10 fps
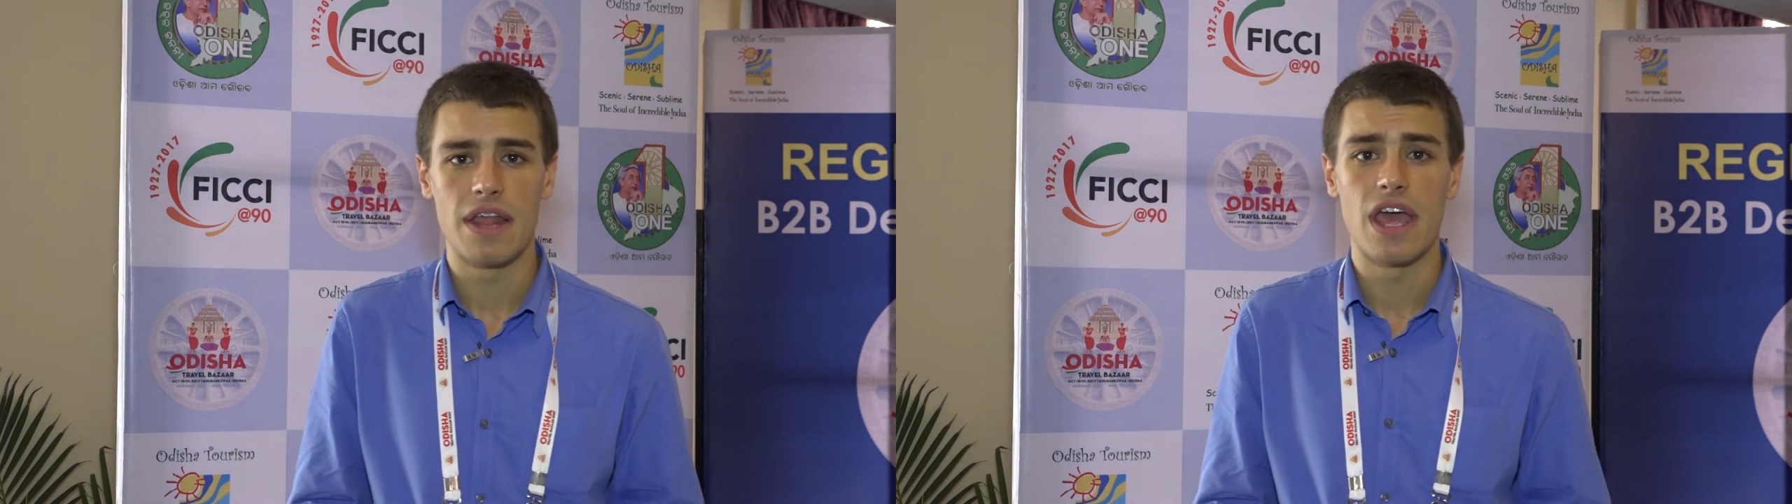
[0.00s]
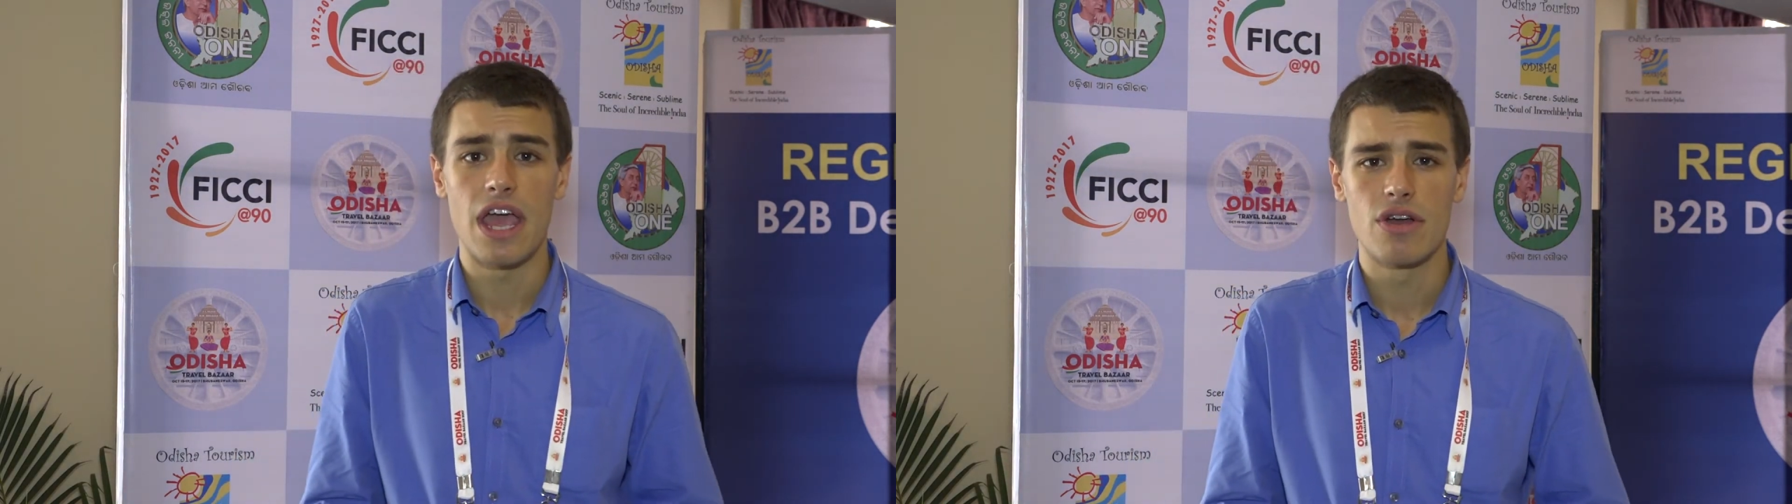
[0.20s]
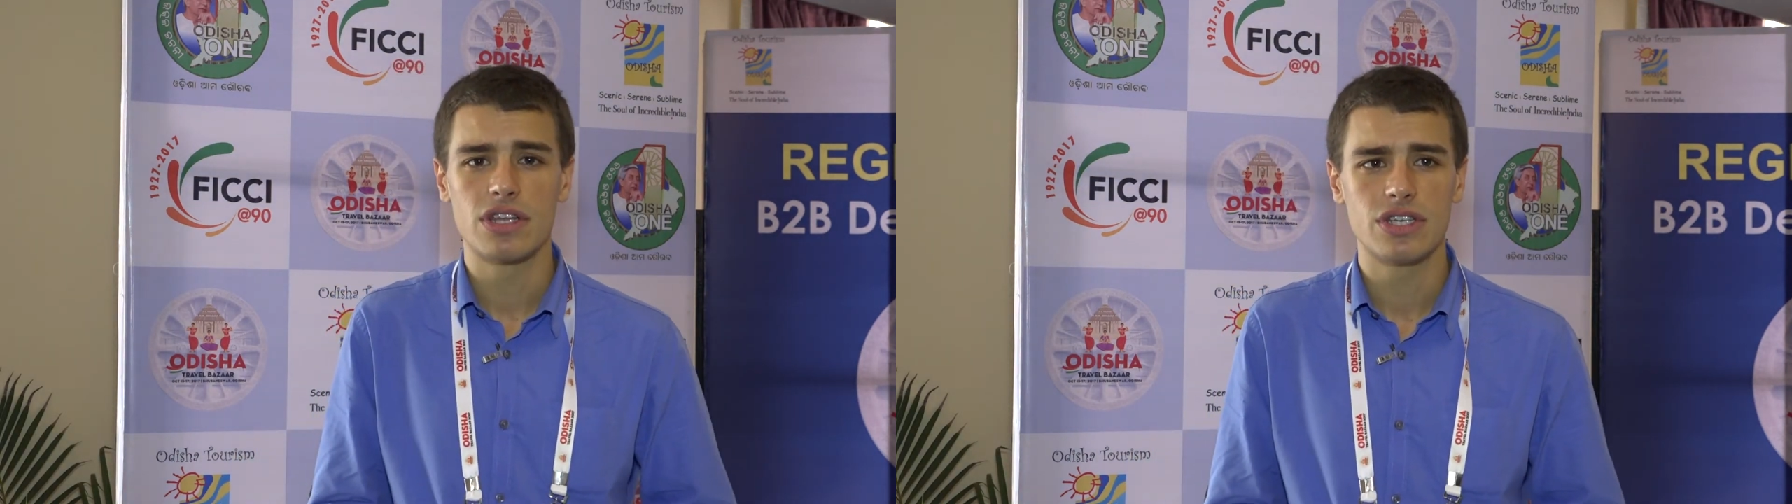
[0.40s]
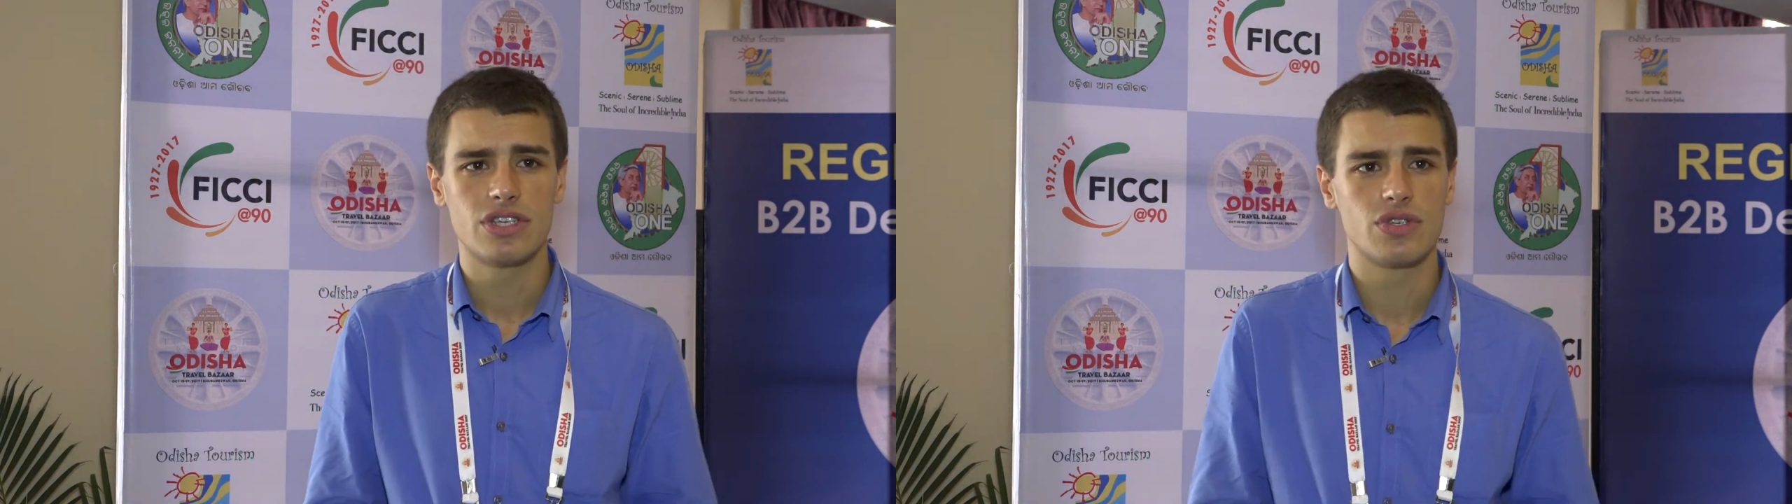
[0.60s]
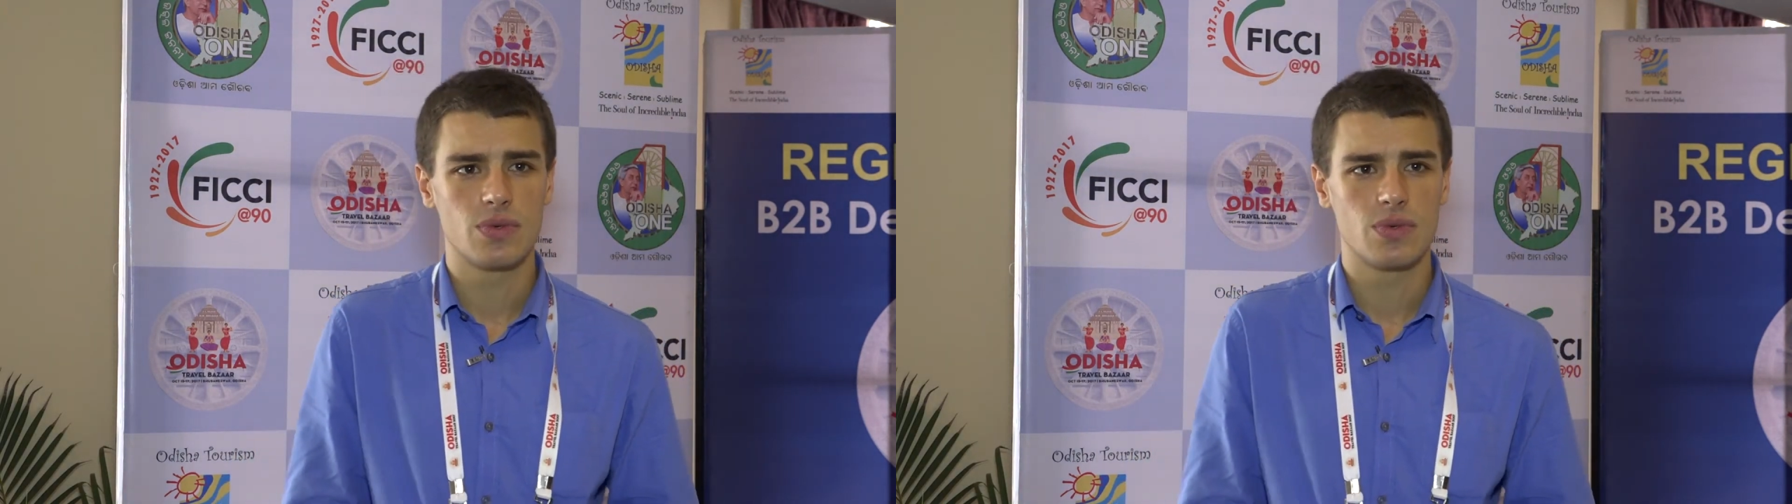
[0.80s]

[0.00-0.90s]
and the heritage as